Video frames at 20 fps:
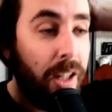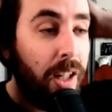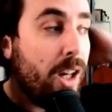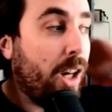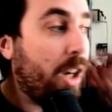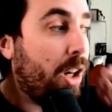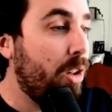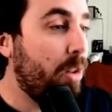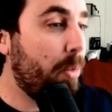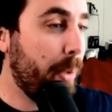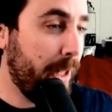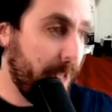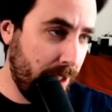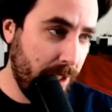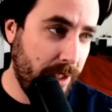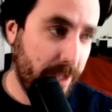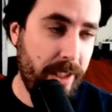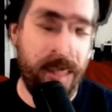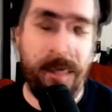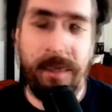all
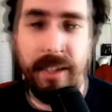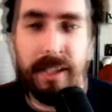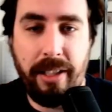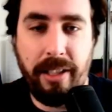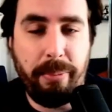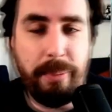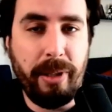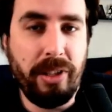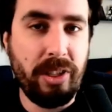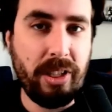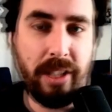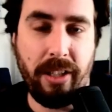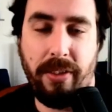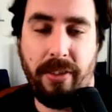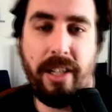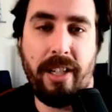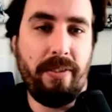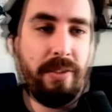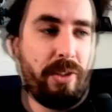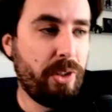basically been stuff
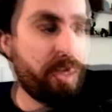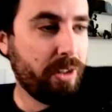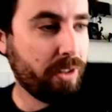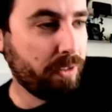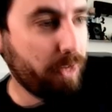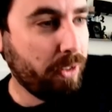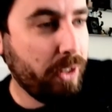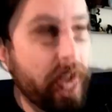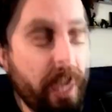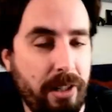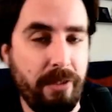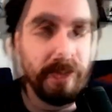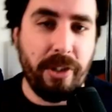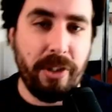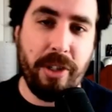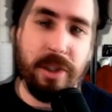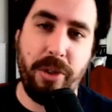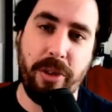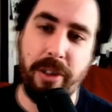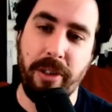that I've learned in a
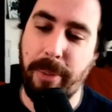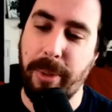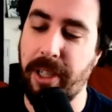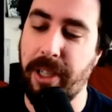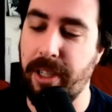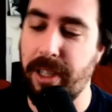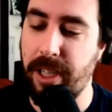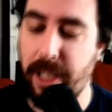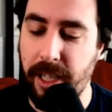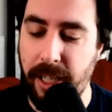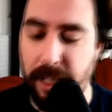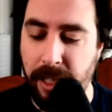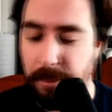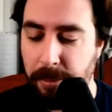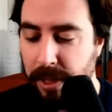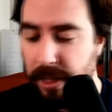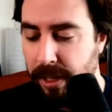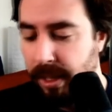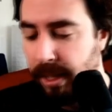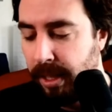very short period of time.
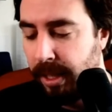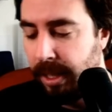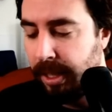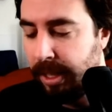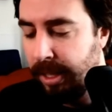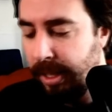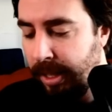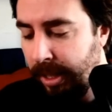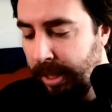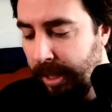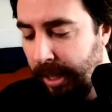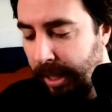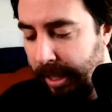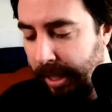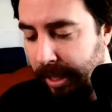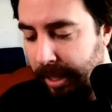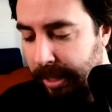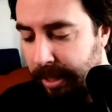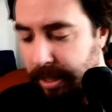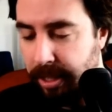
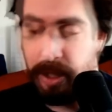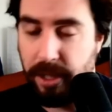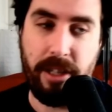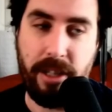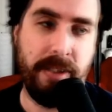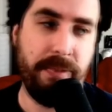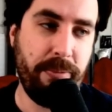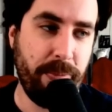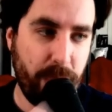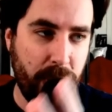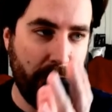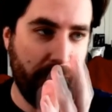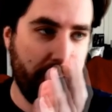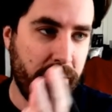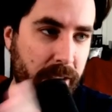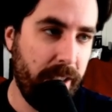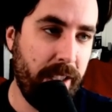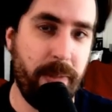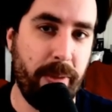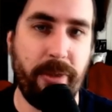Uh, shout out to
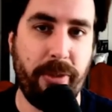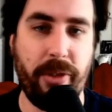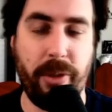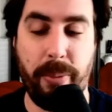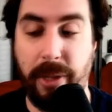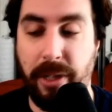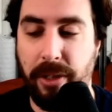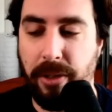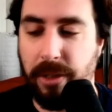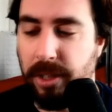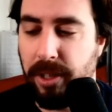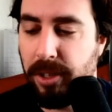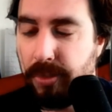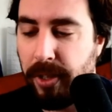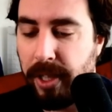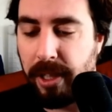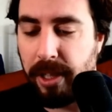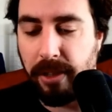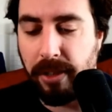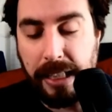Alienware for sponsoring this
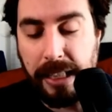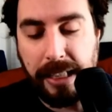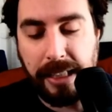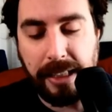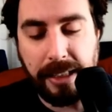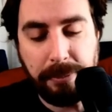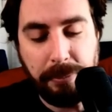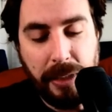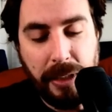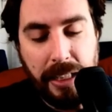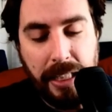video. Um,